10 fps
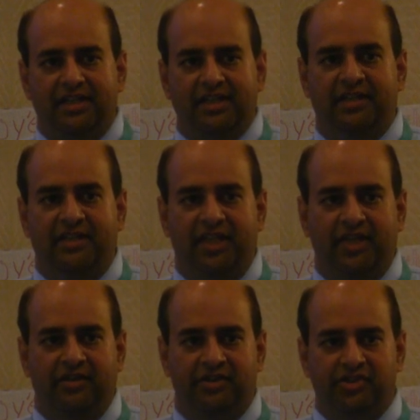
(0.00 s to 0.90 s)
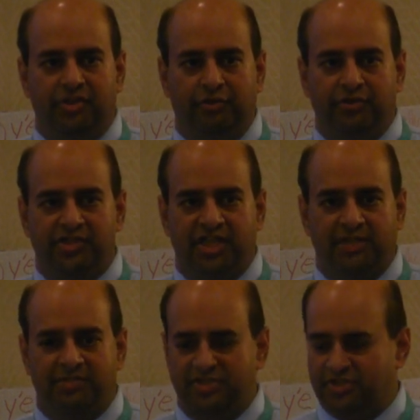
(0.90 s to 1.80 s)
indicator in children with
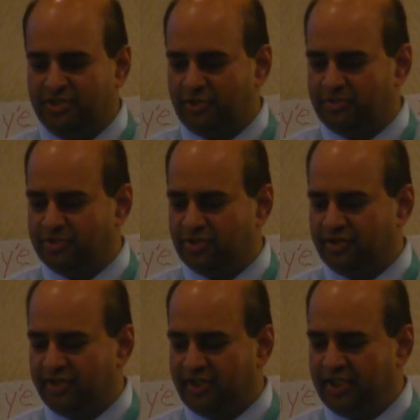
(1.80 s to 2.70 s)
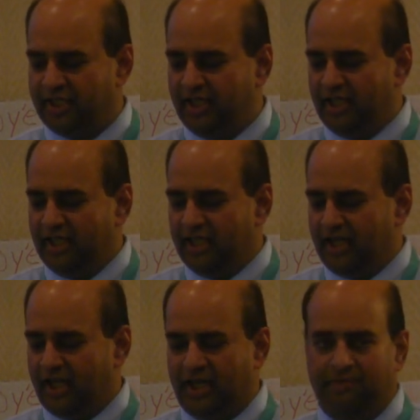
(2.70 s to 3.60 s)
Jacobsen syndrome. Certainly,
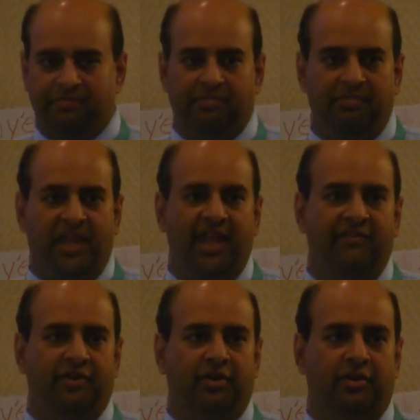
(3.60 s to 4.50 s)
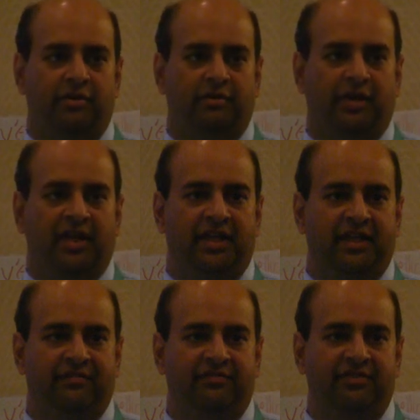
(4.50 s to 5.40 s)
um, behavioral
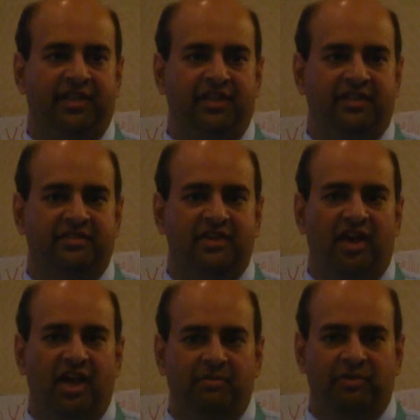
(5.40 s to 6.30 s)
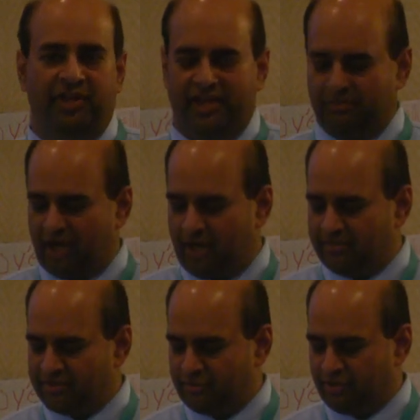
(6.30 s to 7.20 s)
uh, and feeding time related
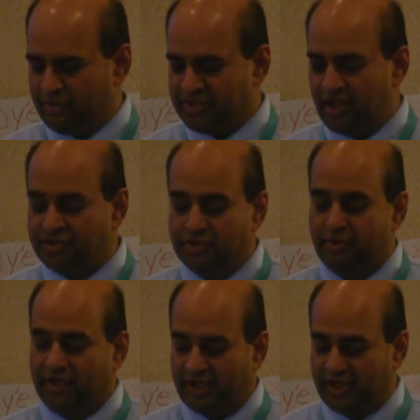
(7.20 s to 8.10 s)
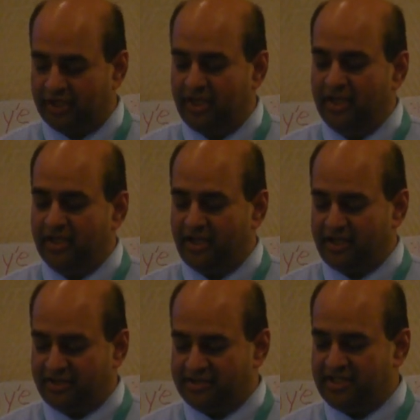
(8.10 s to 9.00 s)
problems was also
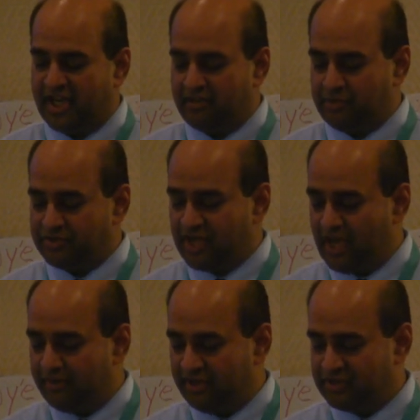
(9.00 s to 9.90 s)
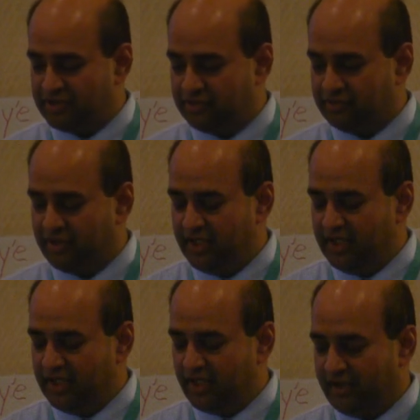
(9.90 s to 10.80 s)
the second most common issue
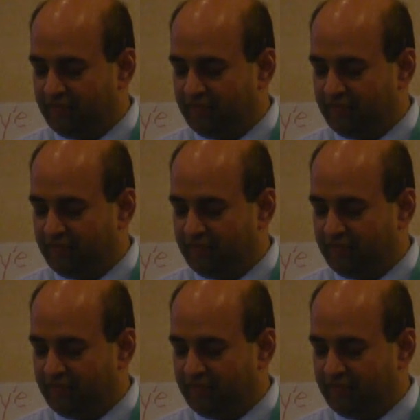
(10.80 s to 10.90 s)
uh,